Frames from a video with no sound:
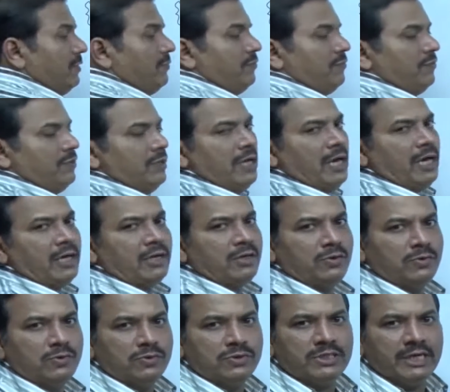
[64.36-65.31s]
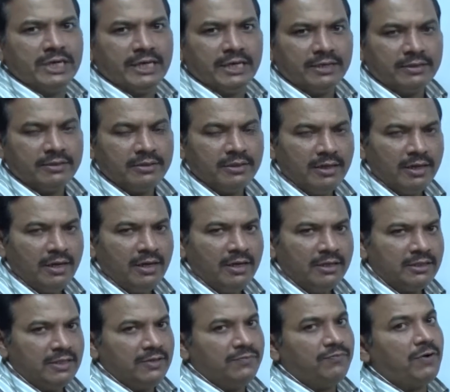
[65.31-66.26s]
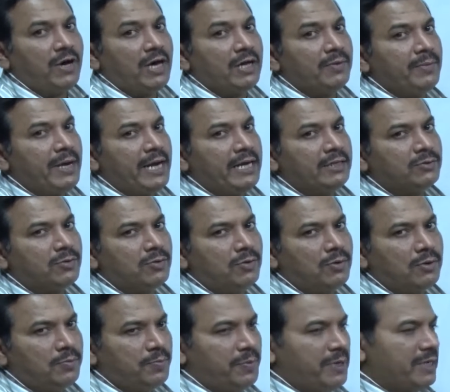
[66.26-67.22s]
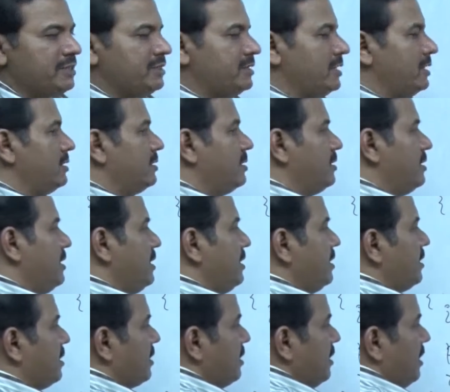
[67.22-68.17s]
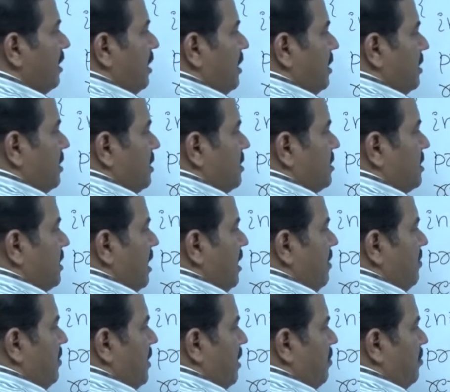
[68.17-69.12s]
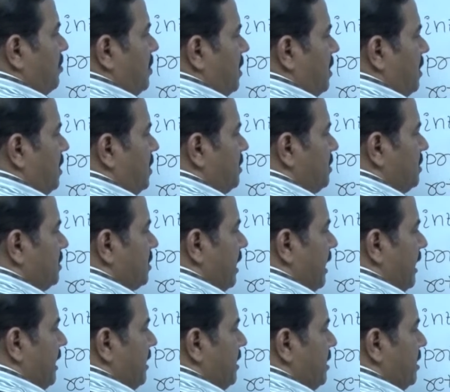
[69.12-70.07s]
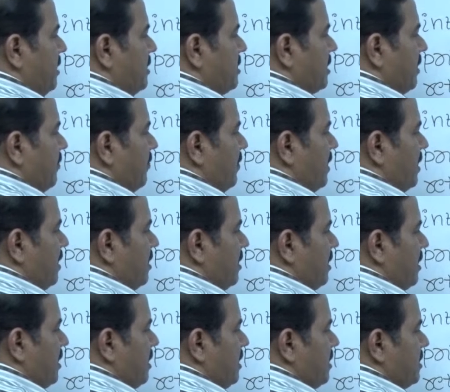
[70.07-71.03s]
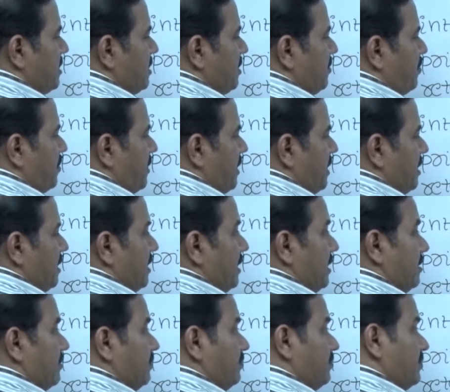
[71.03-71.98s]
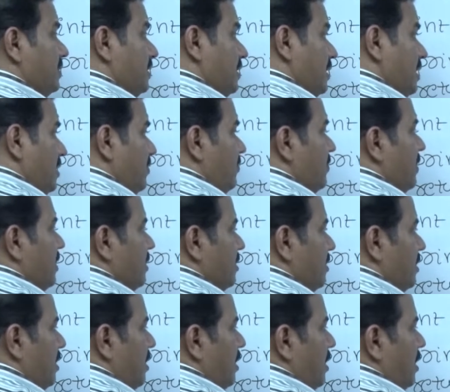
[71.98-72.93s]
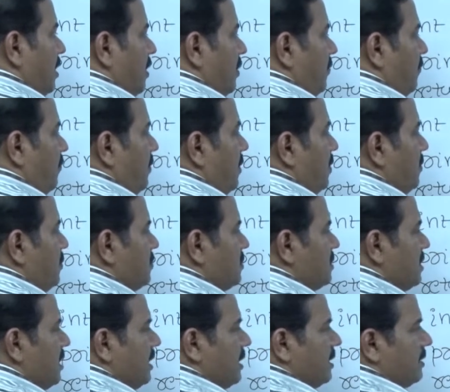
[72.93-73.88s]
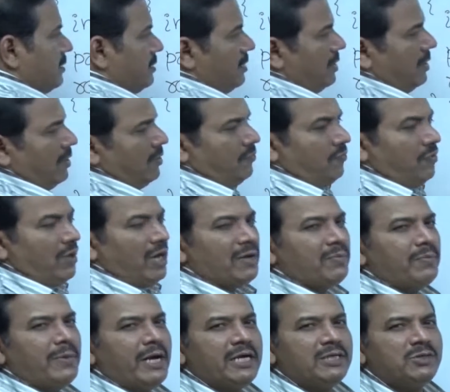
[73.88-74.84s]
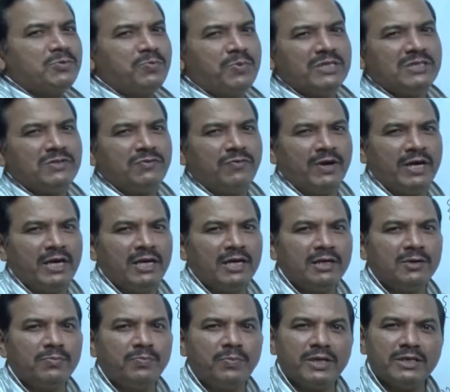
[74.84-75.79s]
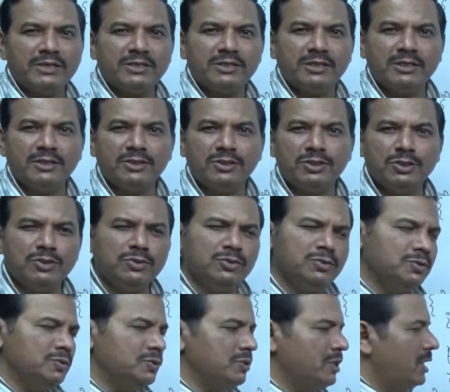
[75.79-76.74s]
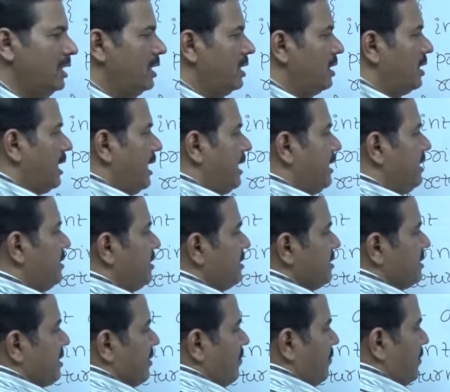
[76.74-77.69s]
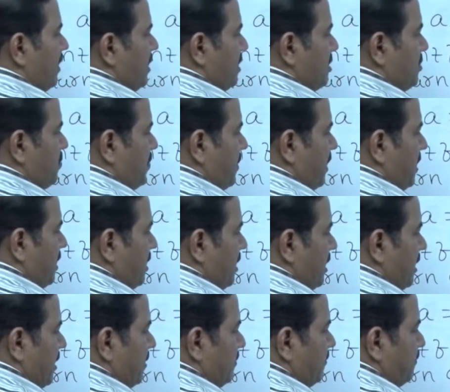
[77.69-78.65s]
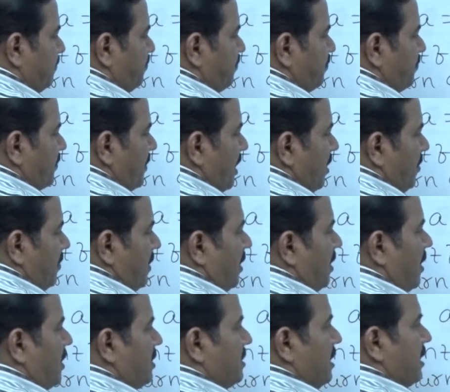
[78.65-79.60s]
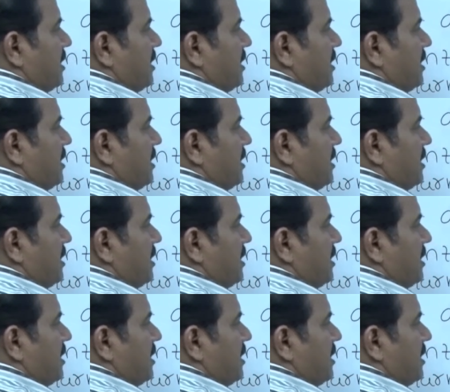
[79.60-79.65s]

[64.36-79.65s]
If we are using the format code percent %d, the same number 97 is printed. Even if you using format specifier percent %u, 97 is printed because